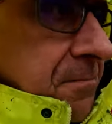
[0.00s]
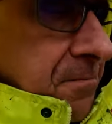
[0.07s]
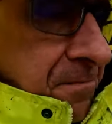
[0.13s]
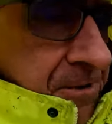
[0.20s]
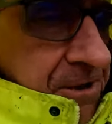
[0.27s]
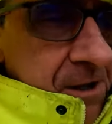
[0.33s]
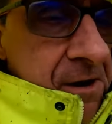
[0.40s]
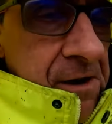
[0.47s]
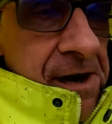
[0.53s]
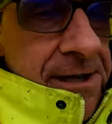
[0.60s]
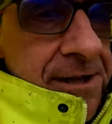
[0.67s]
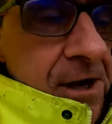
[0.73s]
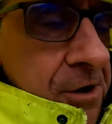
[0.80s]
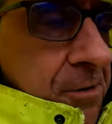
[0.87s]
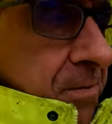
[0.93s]

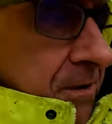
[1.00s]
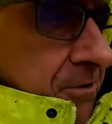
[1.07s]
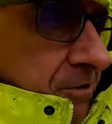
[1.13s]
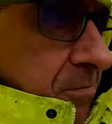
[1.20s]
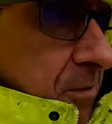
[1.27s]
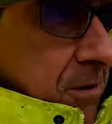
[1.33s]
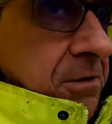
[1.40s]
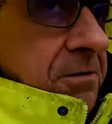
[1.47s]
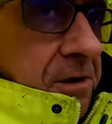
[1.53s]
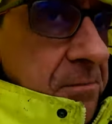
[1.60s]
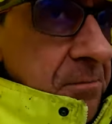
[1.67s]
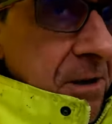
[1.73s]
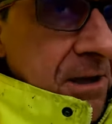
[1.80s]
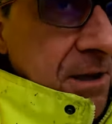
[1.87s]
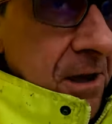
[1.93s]
So they're hoping tomorrow is
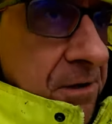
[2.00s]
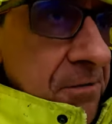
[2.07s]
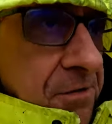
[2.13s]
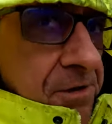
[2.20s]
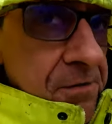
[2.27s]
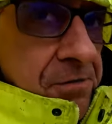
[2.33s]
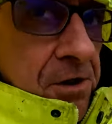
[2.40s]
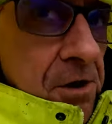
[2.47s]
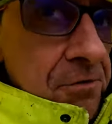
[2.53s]
going to be the delivery of